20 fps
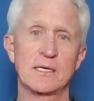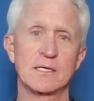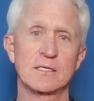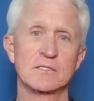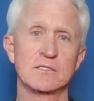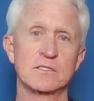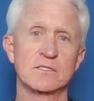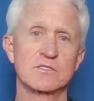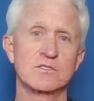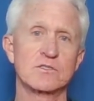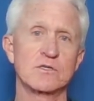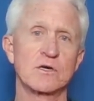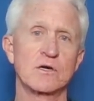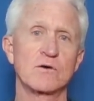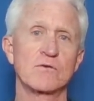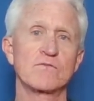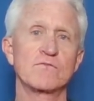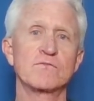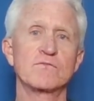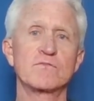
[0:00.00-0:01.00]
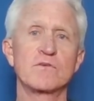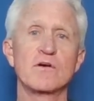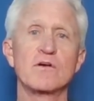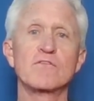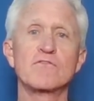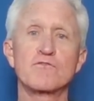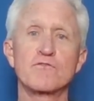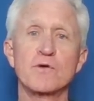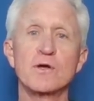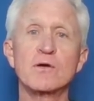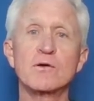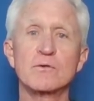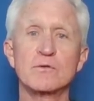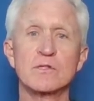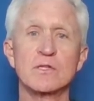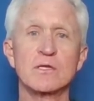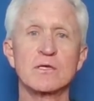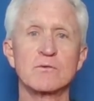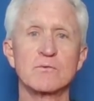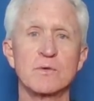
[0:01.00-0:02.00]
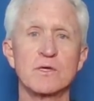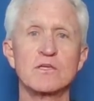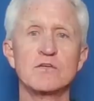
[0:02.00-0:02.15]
And so, very frequently,